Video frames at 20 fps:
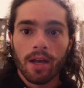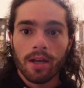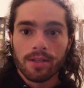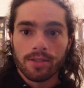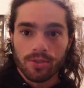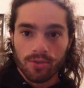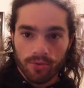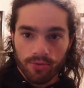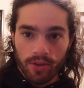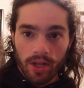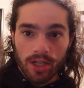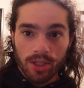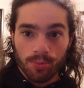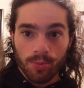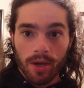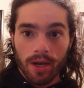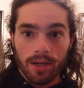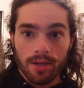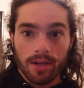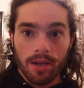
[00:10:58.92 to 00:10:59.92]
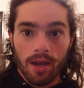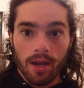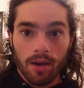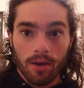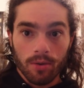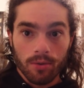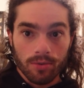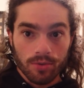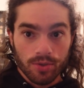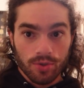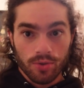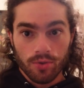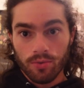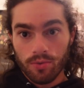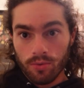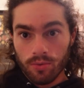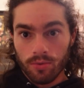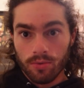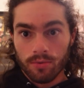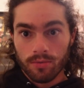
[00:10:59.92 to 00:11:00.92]
So flashback now
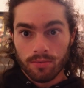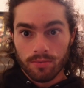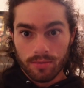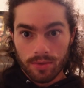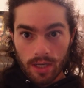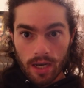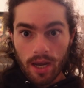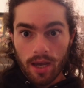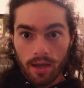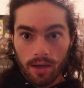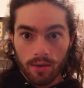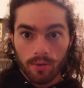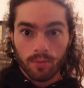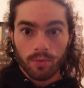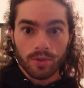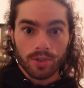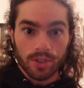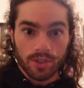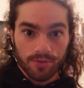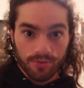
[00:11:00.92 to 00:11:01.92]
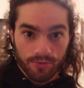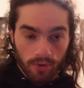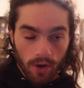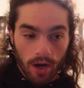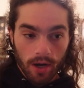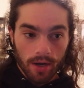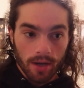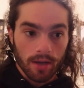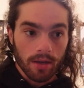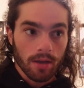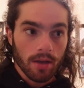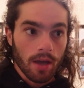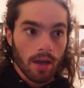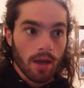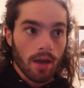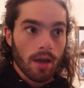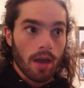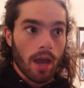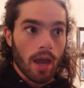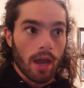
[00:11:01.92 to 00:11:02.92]
to today, which is Friday,
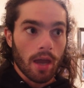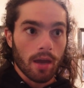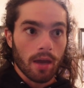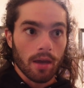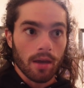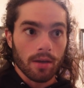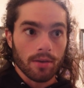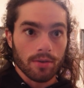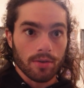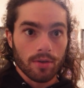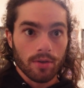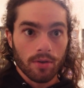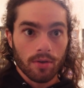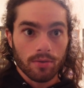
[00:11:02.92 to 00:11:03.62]
and